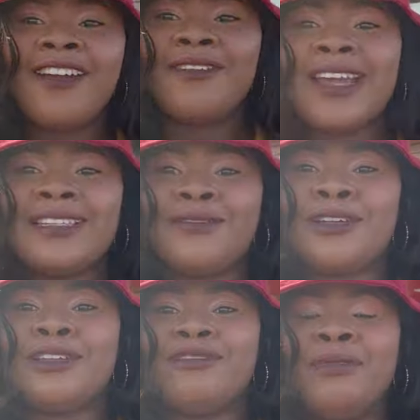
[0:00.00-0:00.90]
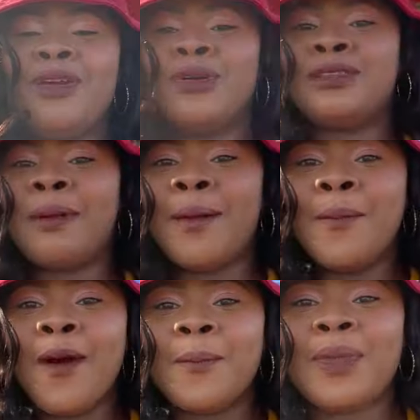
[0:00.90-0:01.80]
right in front of me with my
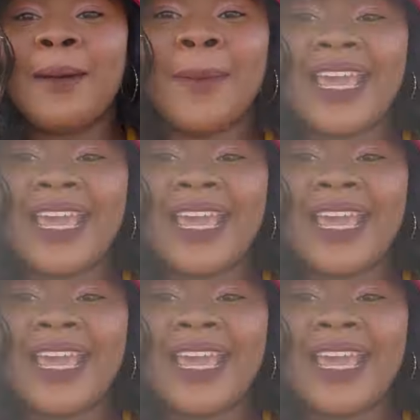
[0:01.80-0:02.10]
mom and my